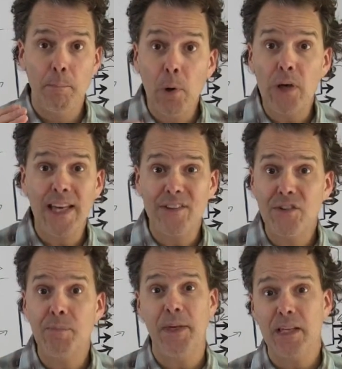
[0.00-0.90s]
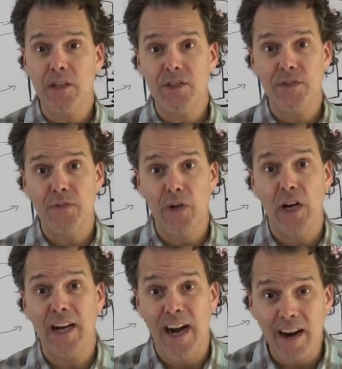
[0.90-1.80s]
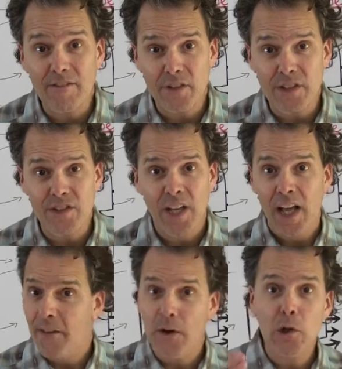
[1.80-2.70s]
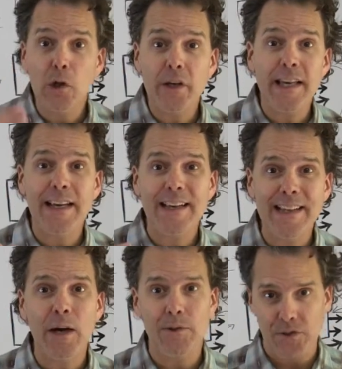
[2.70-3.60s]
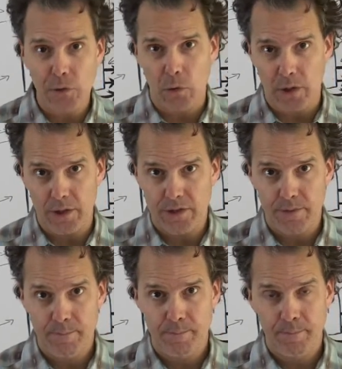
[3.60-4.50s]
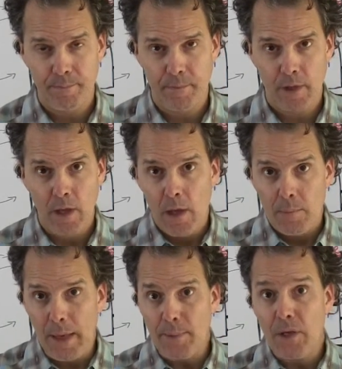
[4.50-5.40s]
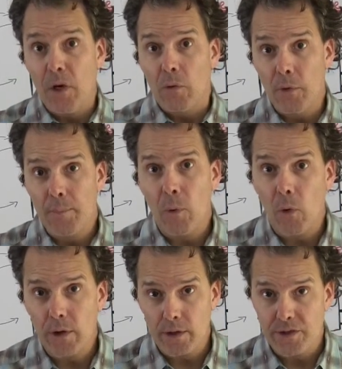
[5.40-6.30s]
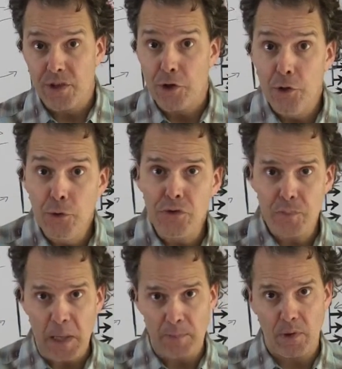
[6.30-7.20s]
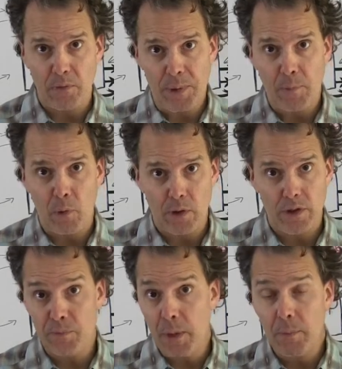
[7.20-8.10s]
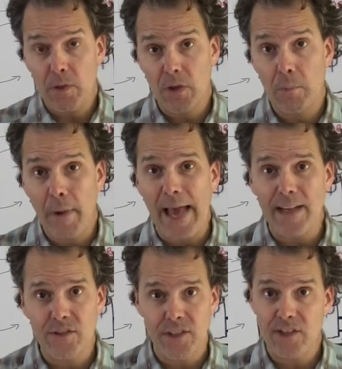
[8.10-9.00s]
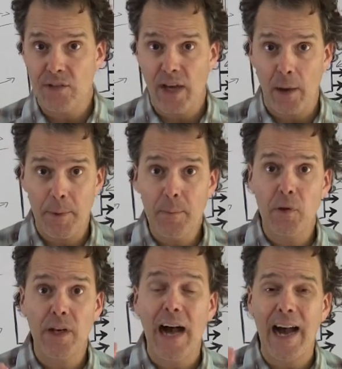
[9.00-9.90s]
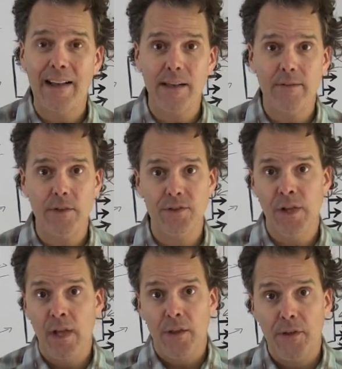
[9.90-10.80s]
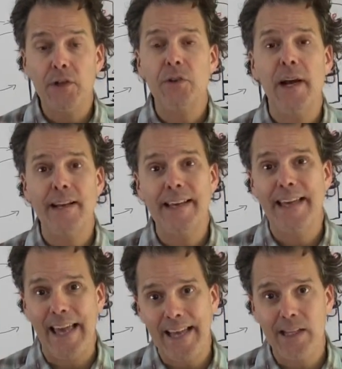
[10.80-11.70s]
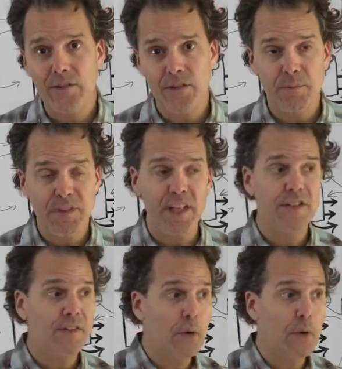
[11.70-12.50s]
booking speakers for a conference, they're looking at Klout scores. Maybe reporters, newspaper reporters, people in magazines, people at high levels, they're trying to gain some sense